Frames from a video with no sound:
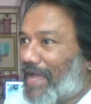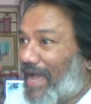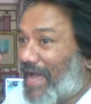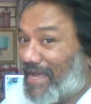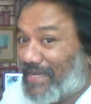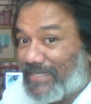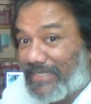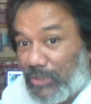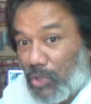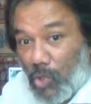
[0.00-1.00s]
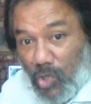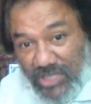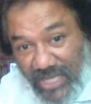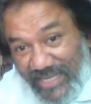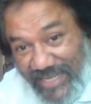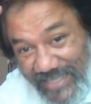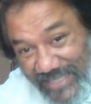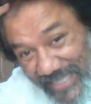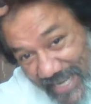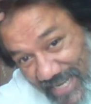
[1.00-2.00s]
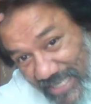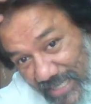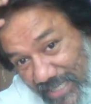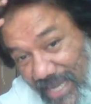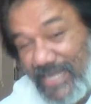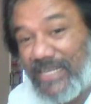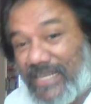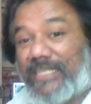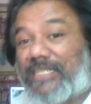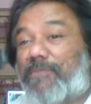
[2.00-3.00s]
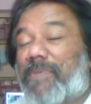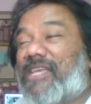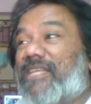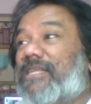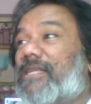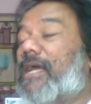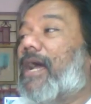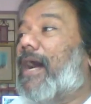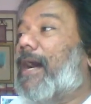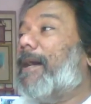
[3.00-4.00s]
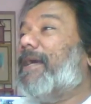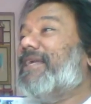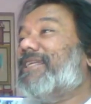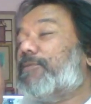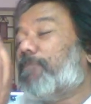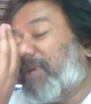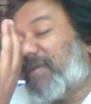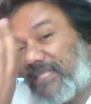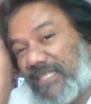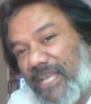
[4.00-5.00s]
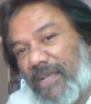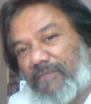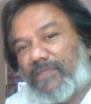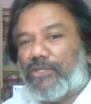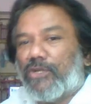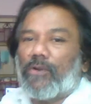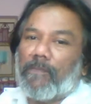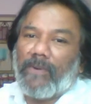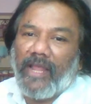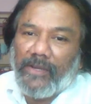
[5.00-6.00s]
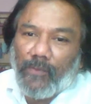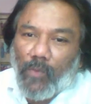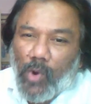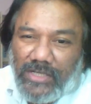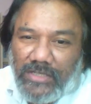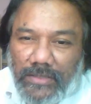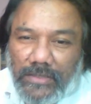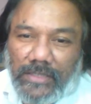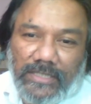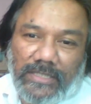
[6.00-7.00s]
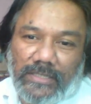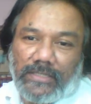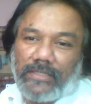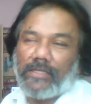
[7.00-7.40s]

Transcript: And it goes and it changes, and it is perceived in our brain. What is this?